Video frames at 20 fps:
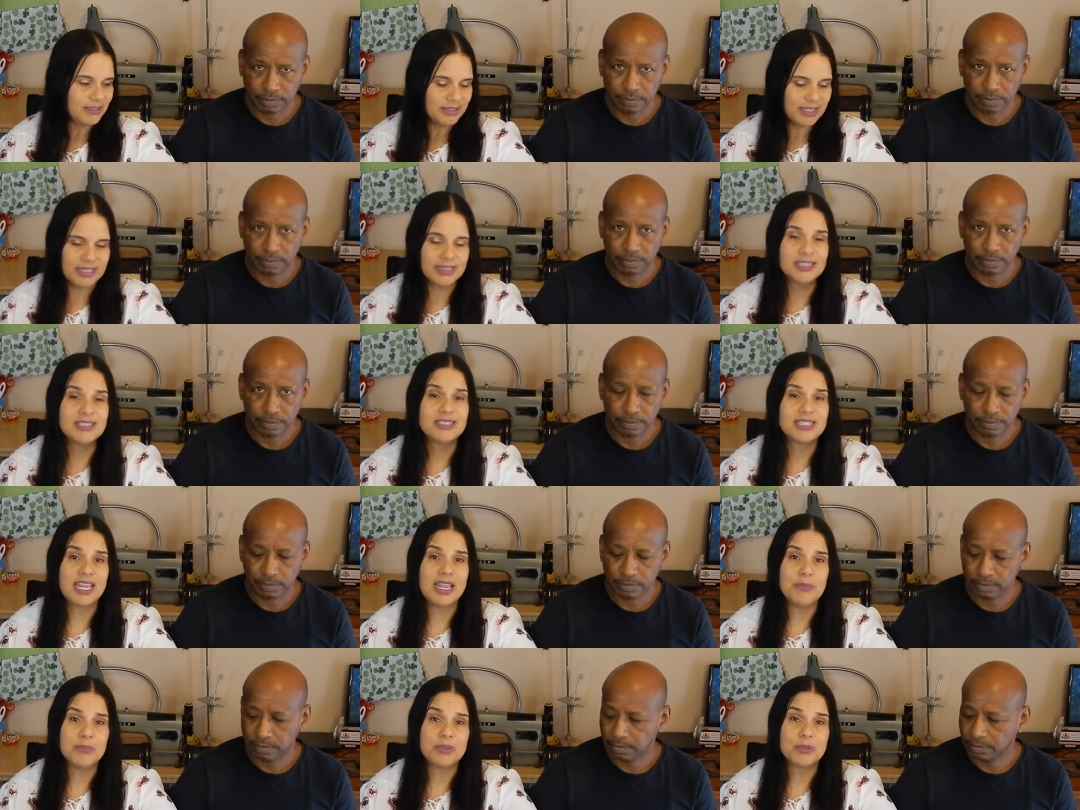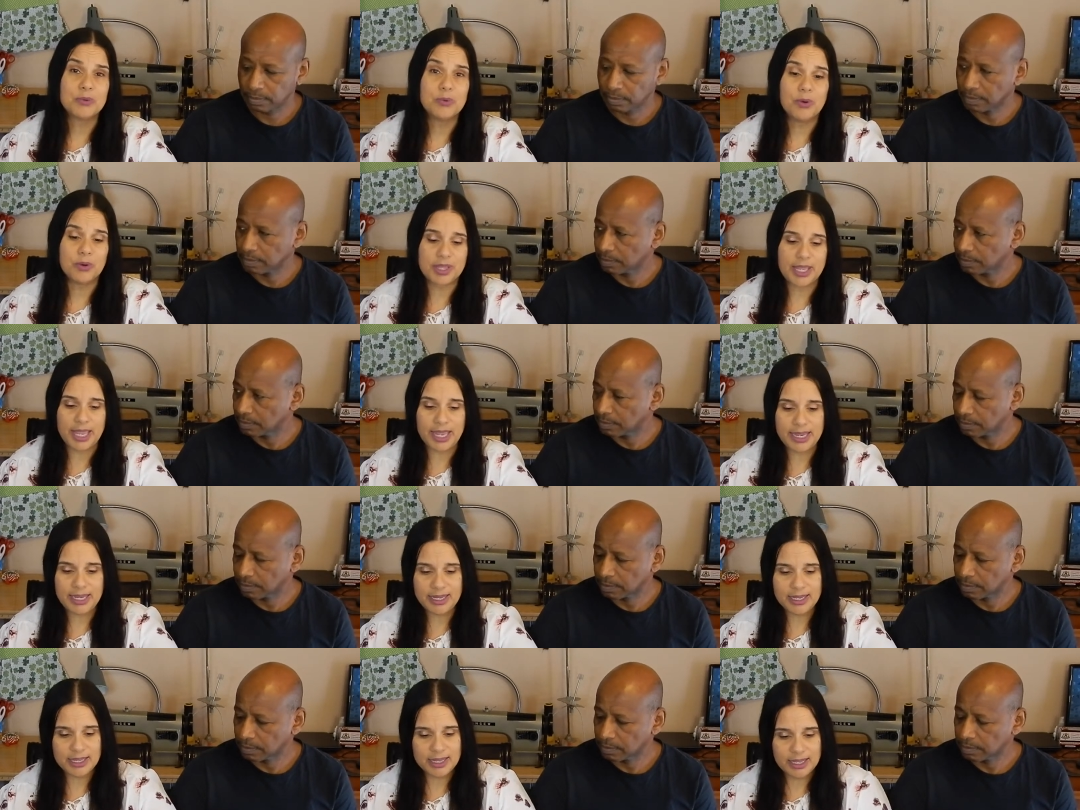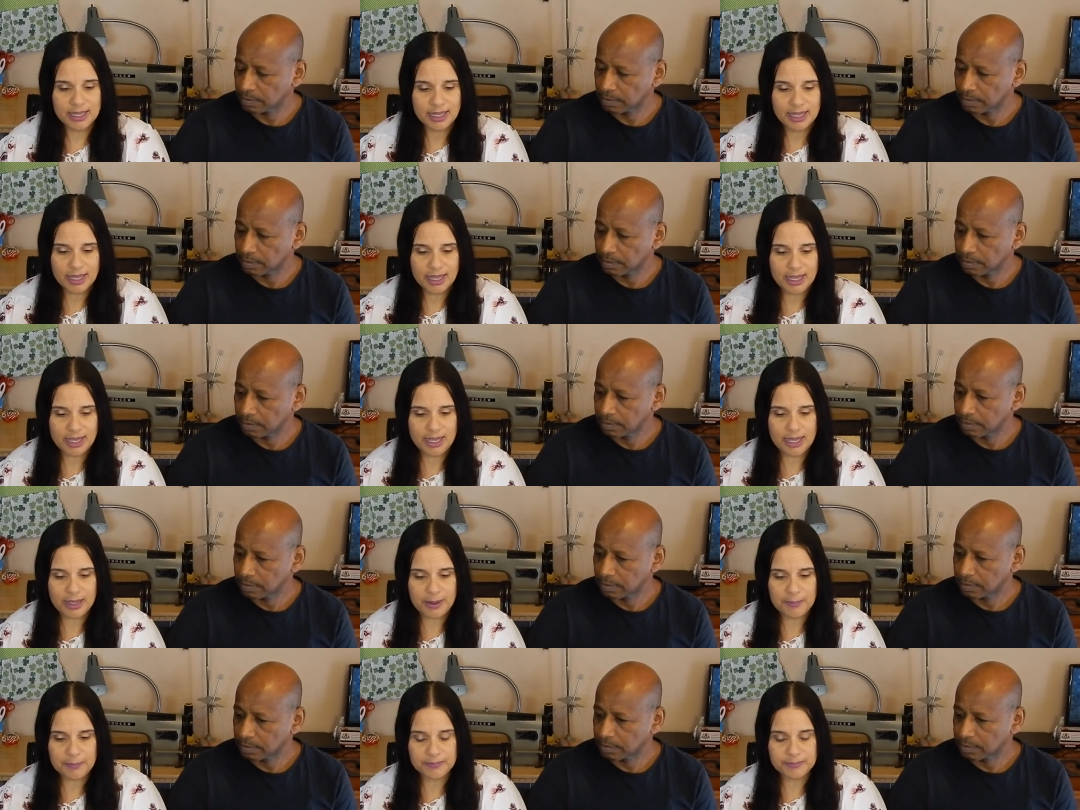Speaker 1: that this came through, okay?
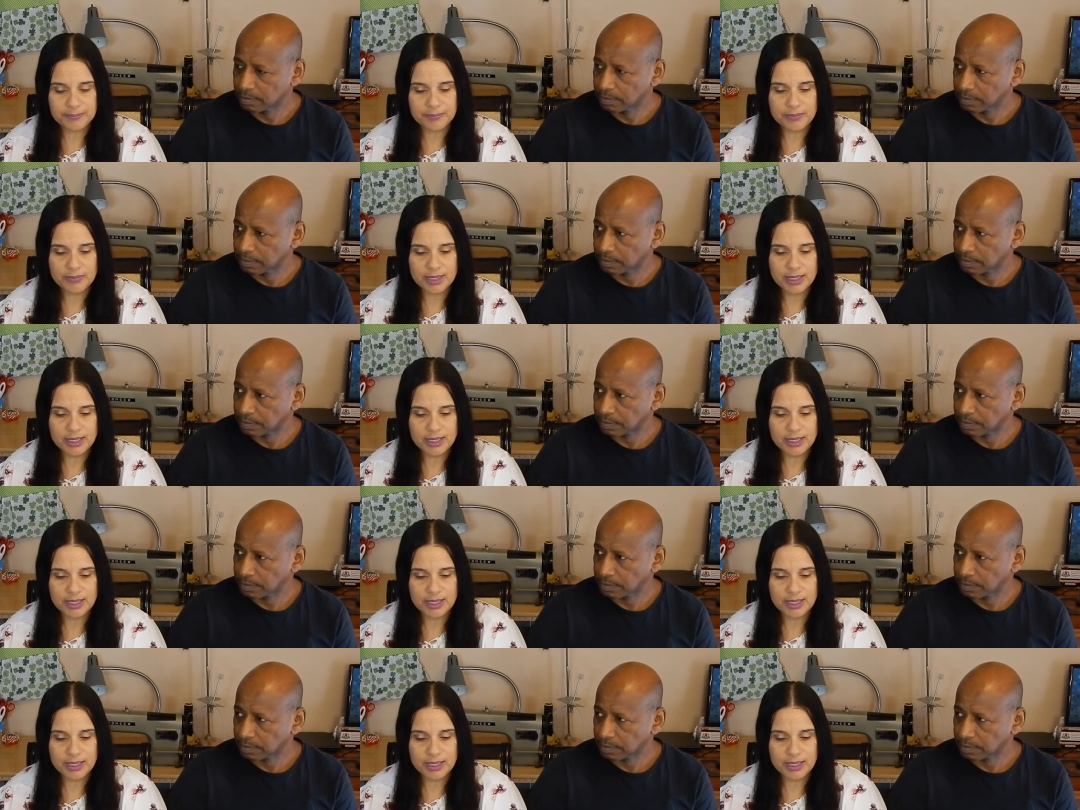Um,